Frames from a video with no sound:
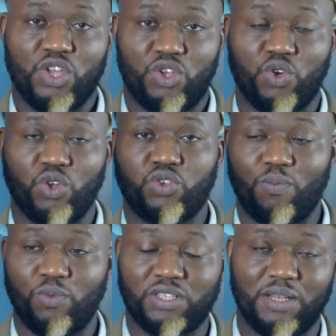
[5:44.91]
You go to a
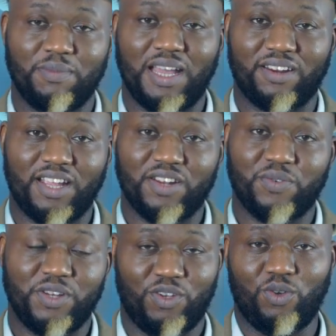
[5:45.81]
Muslim
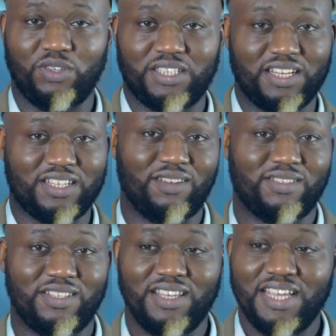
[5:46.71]
gathering, you don't start
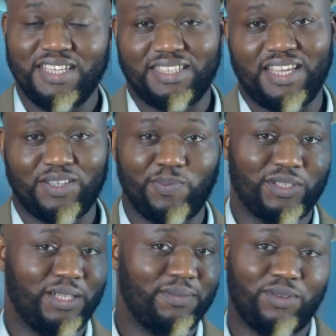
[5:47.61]
shouting things
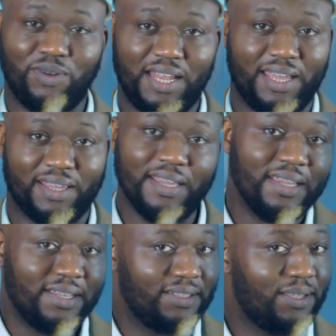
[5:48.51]
Muslims don't like.
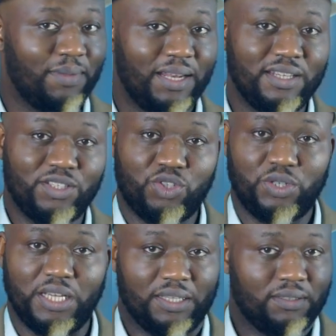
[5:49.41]
They may lynch you
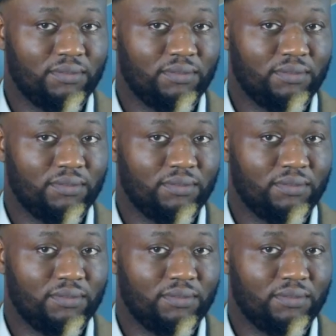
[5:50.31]
there.